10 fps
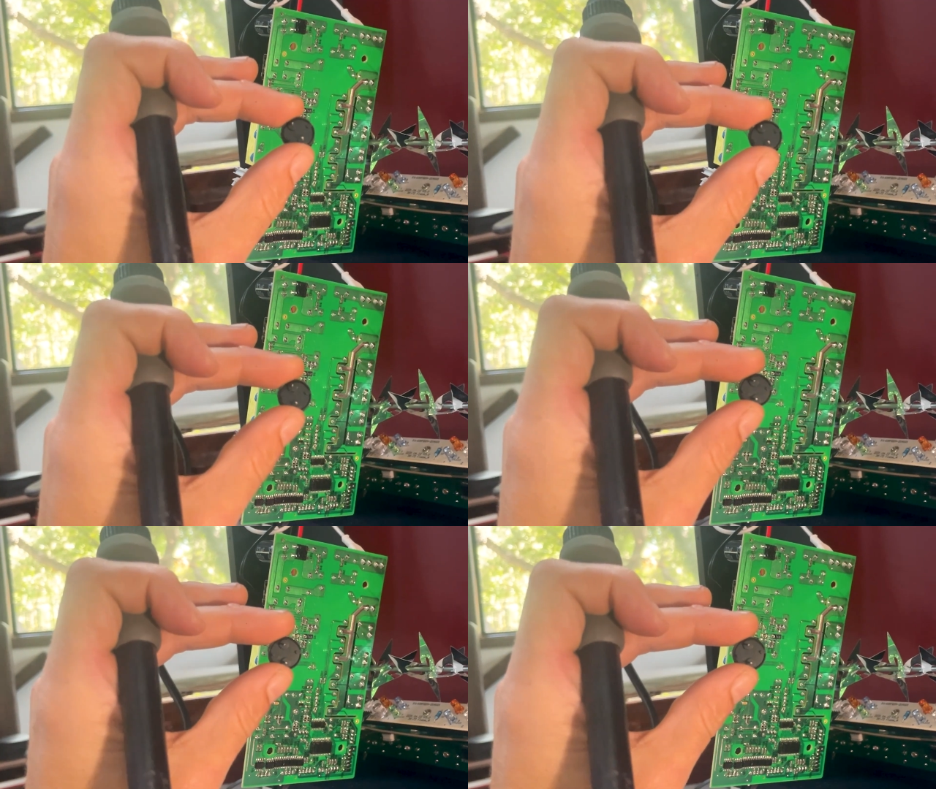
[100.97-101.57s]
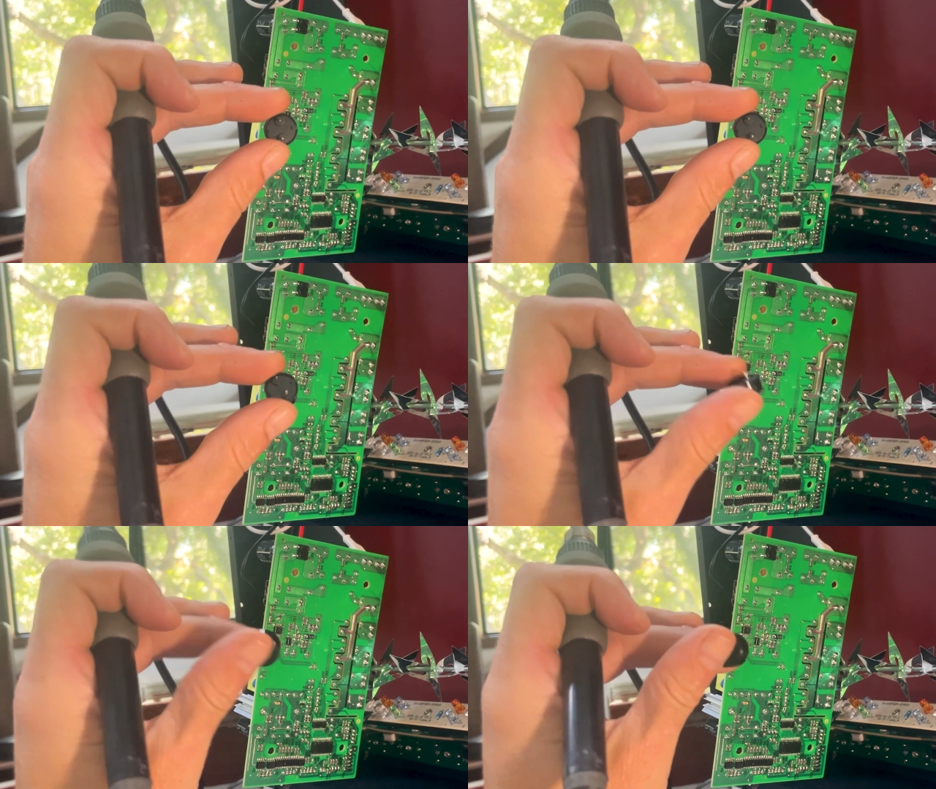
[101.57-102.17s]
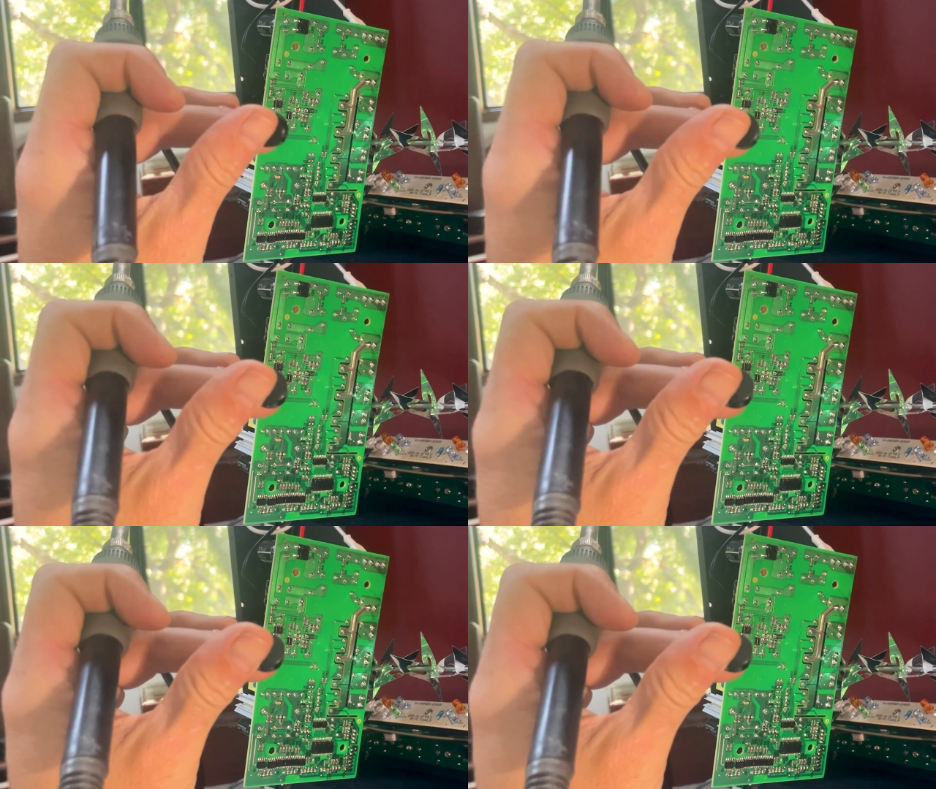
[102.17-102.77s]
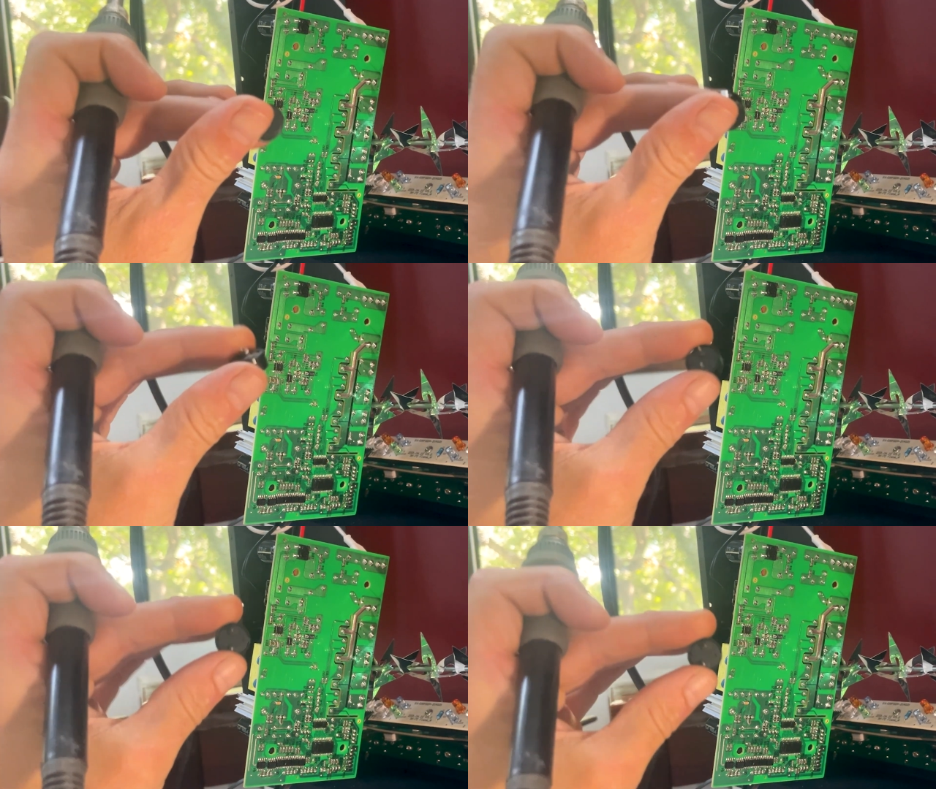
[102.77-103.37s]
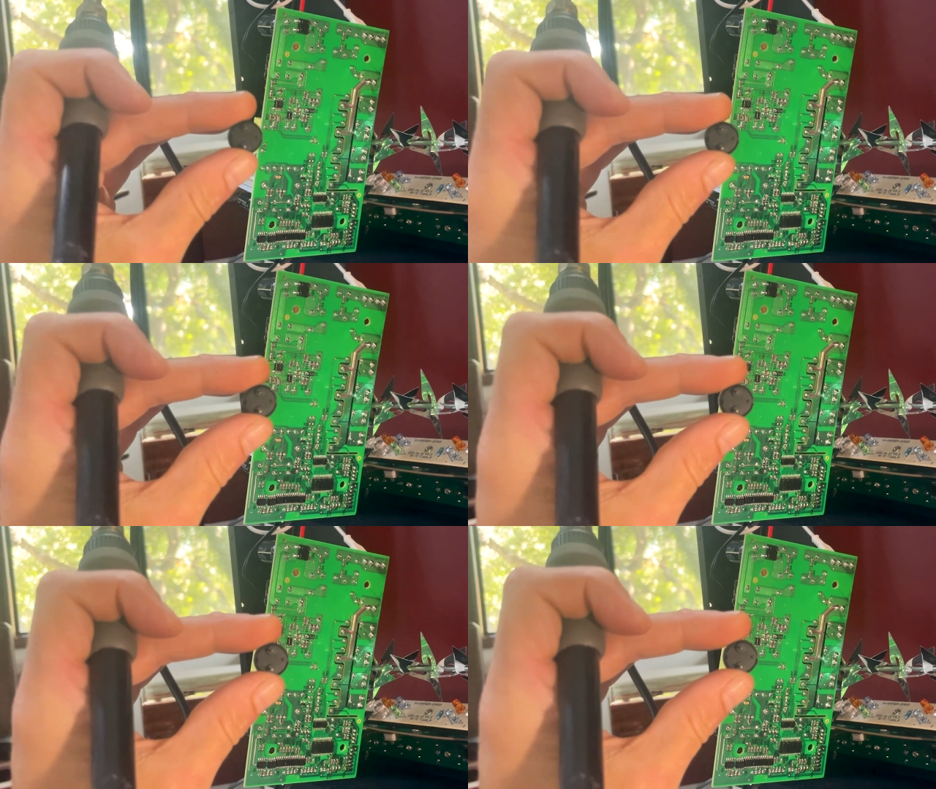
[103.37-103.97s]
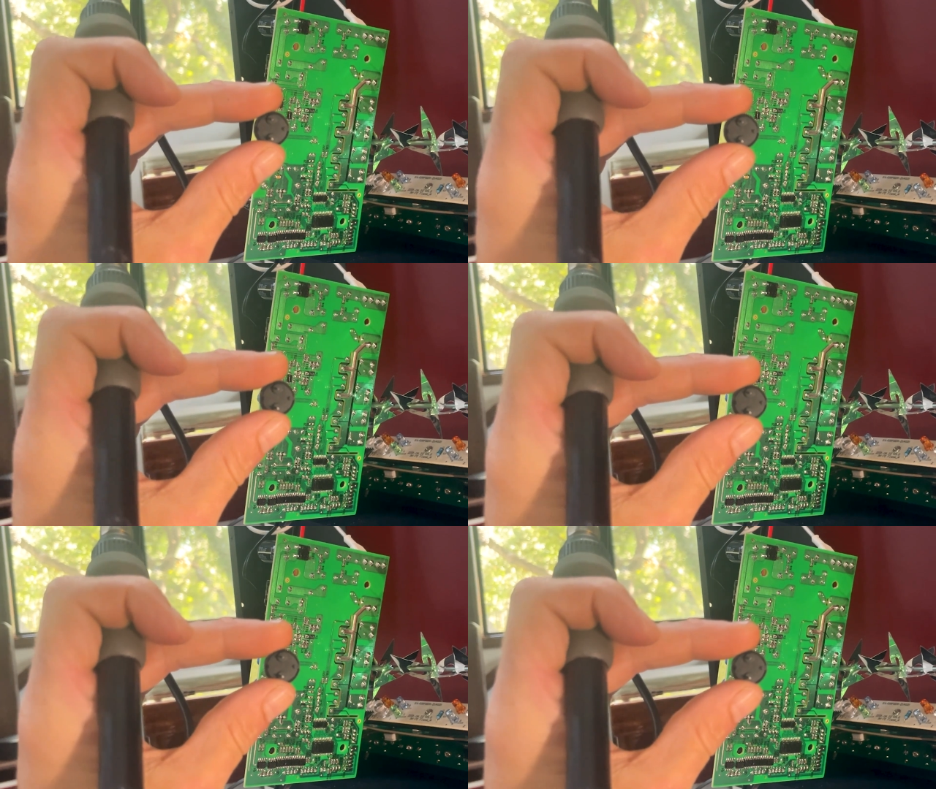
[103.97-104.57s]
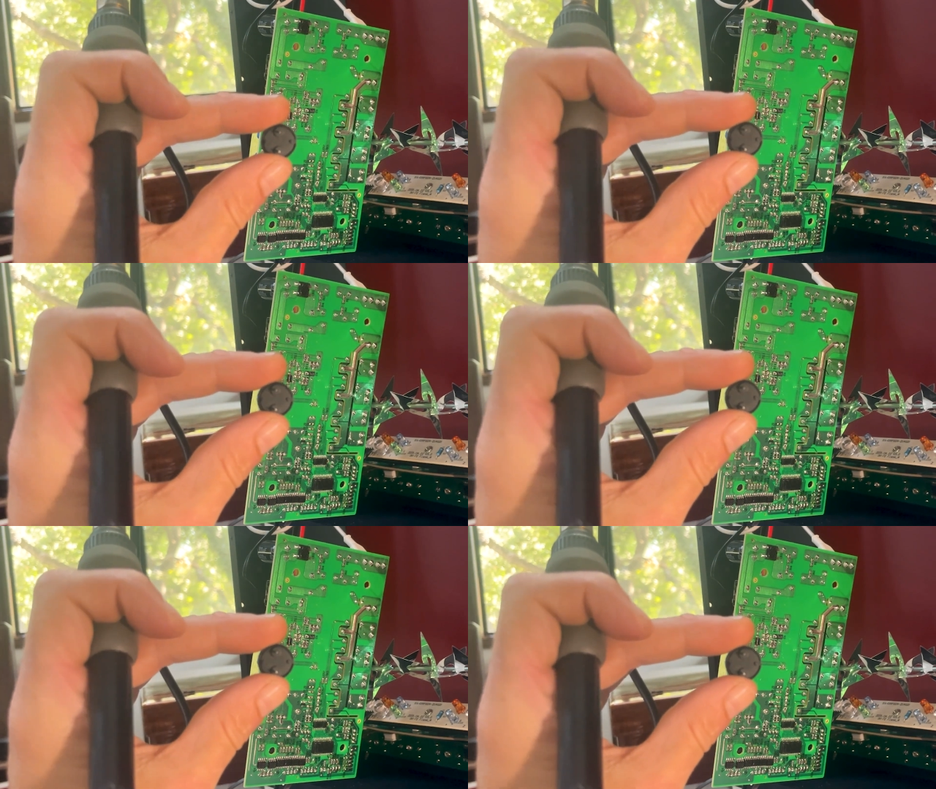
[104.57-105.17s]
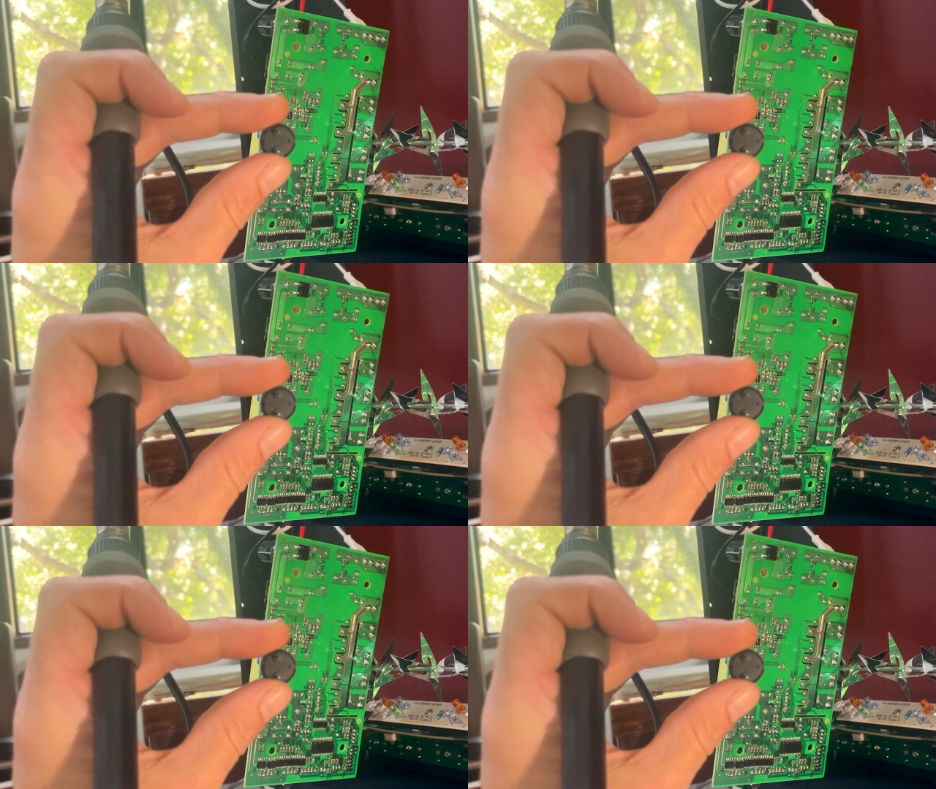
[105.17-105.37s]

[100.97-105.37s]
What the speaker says: Nobody's mouth can be seen.